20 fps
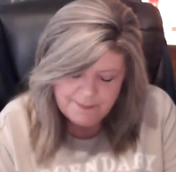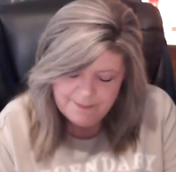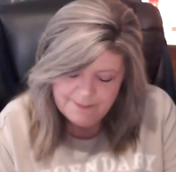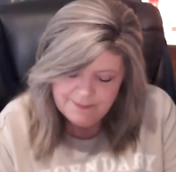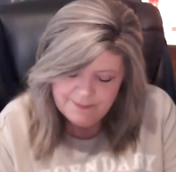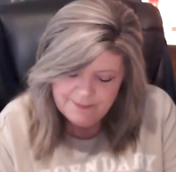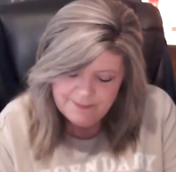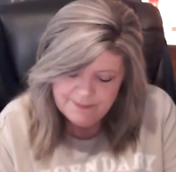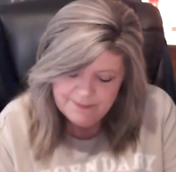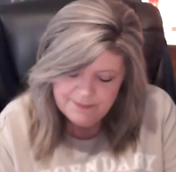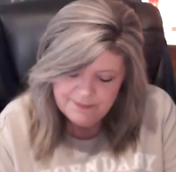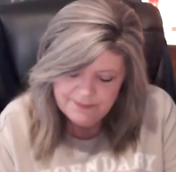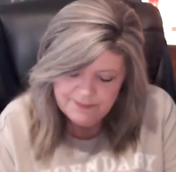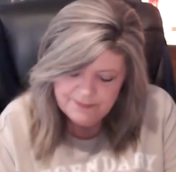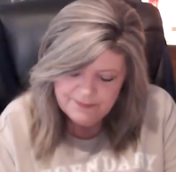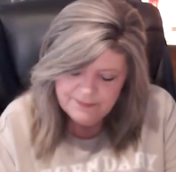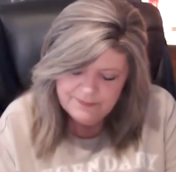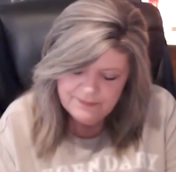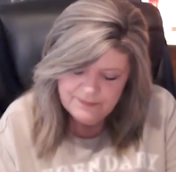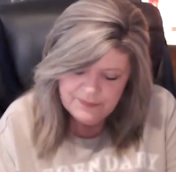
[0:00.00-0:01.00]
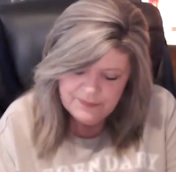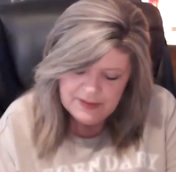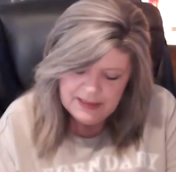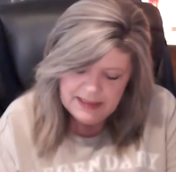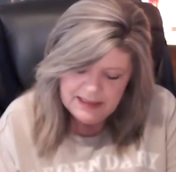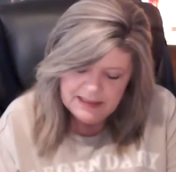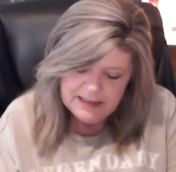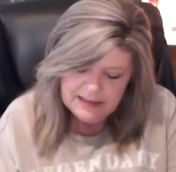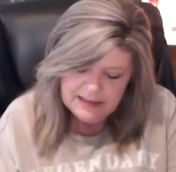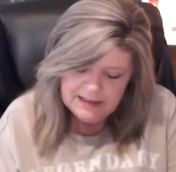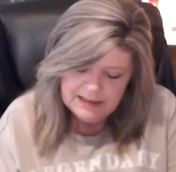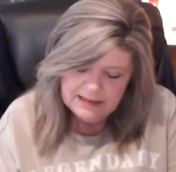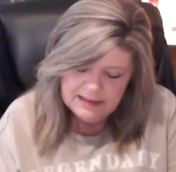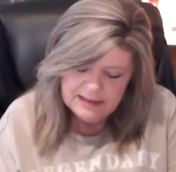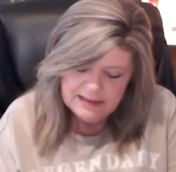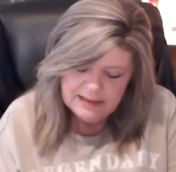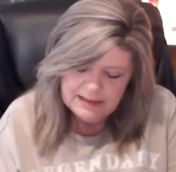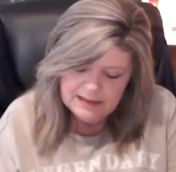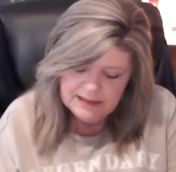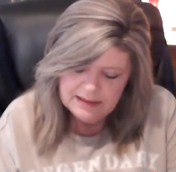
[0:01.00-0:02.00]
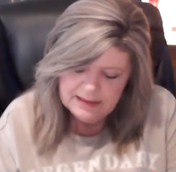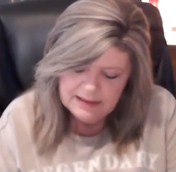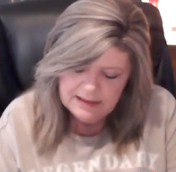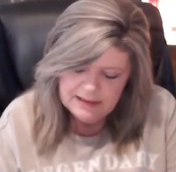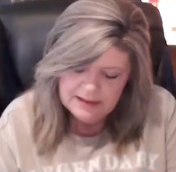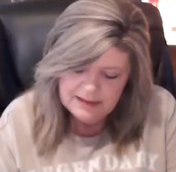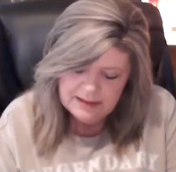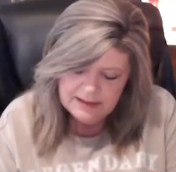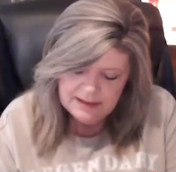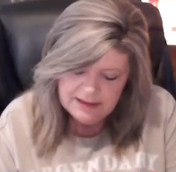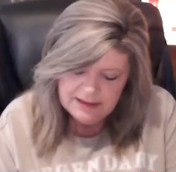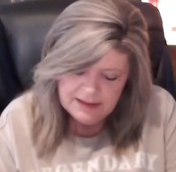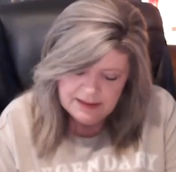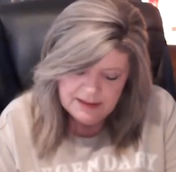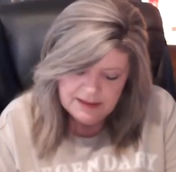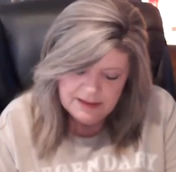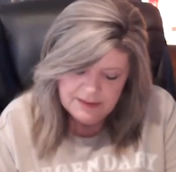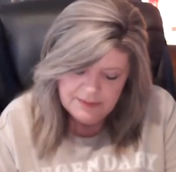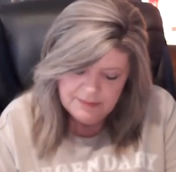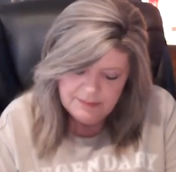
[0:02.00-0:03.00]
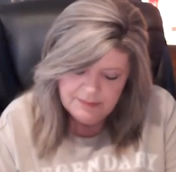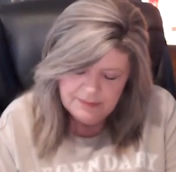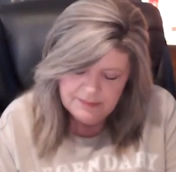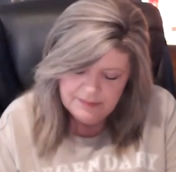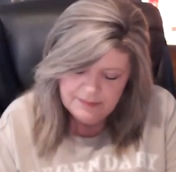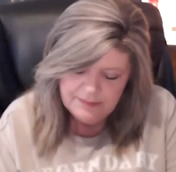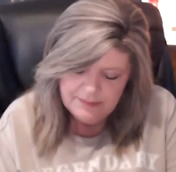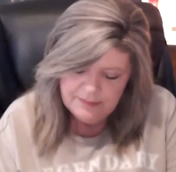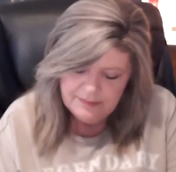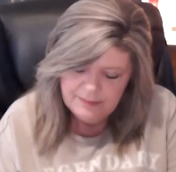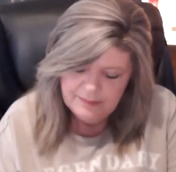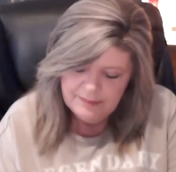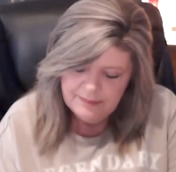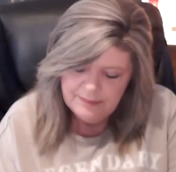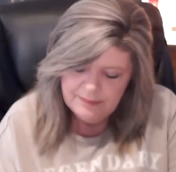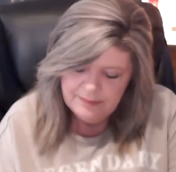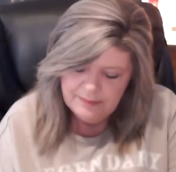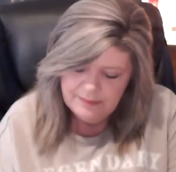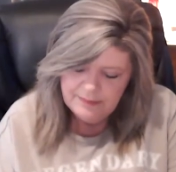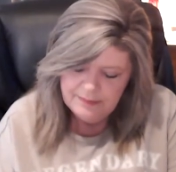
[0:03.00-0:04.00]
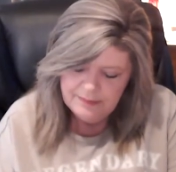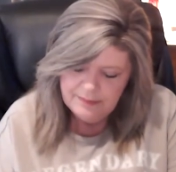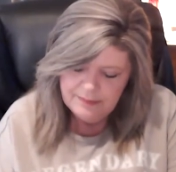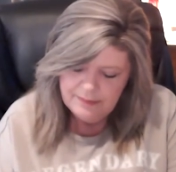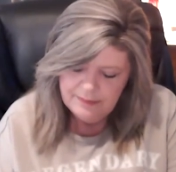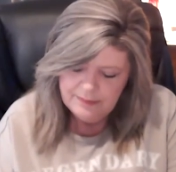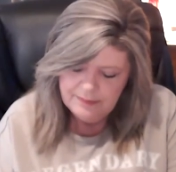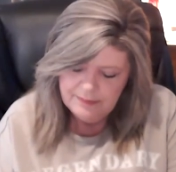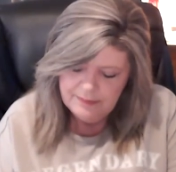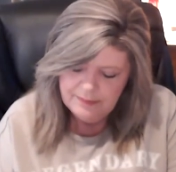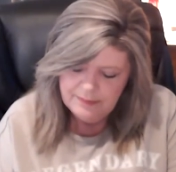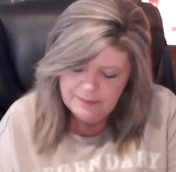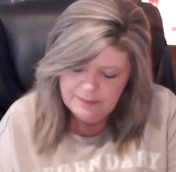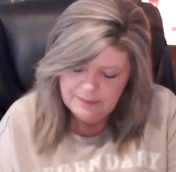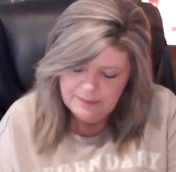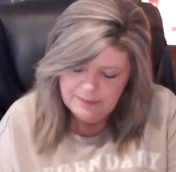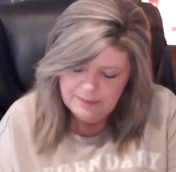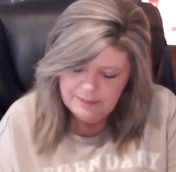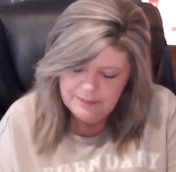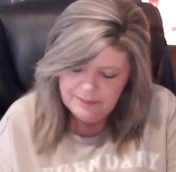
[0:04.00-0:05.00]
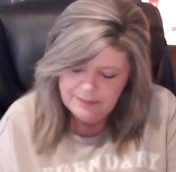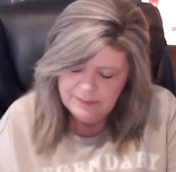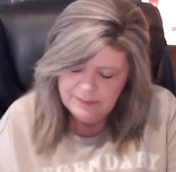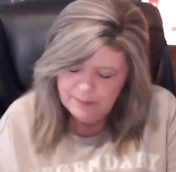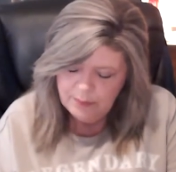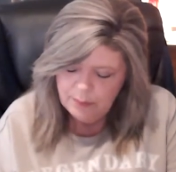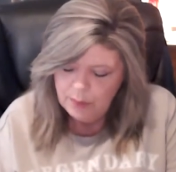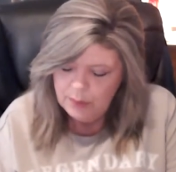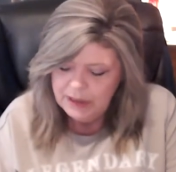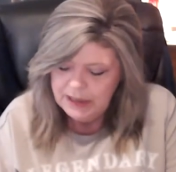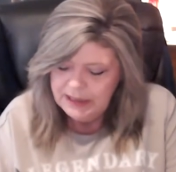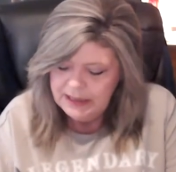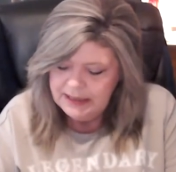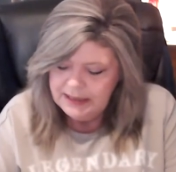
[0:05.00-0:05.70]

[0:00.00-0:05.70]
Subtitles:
(silence)